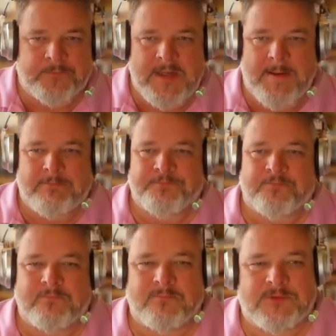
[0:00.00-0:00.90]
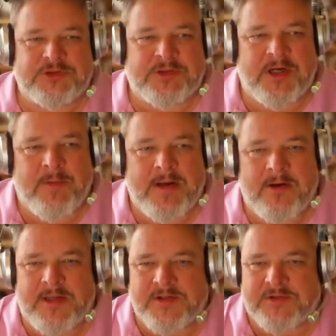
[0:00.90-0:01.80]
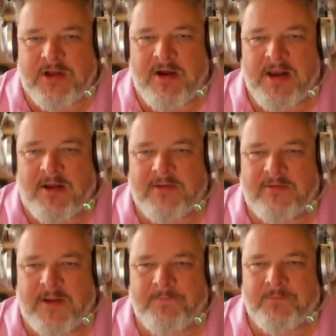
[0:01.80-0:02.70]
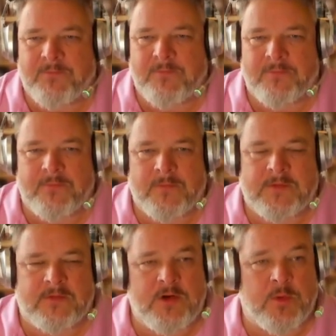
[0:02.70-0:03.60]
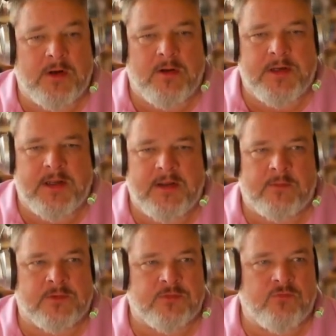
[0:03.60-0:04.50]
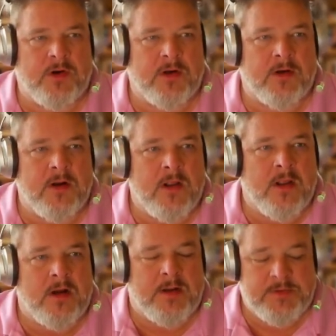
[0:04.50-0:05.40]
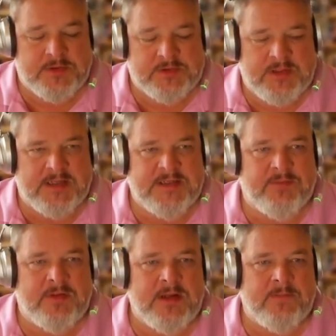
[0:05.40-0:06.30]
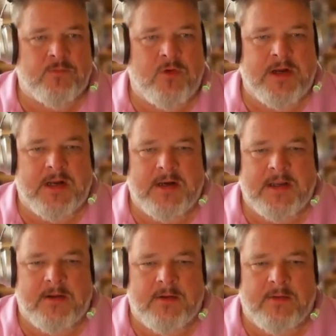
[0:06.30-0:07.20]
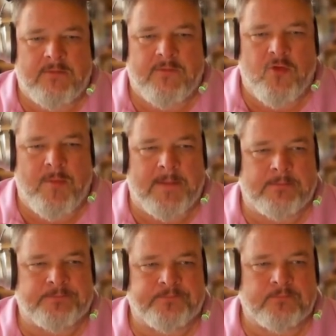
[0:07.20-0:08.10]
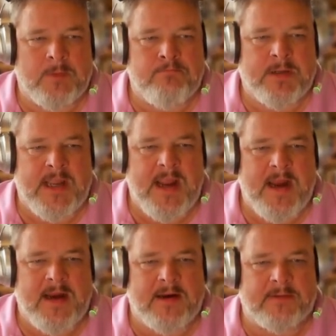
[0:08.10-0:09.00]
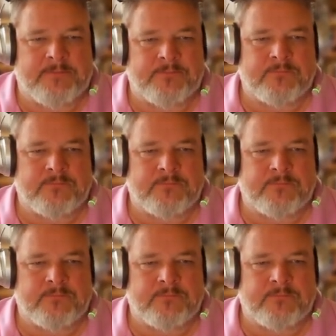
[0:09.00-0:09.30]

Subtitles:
Yep. Straight away, look, it just highlights it. There's only one line here, so I'll just write. Let me just select everything, right-click, format. Pa-kang!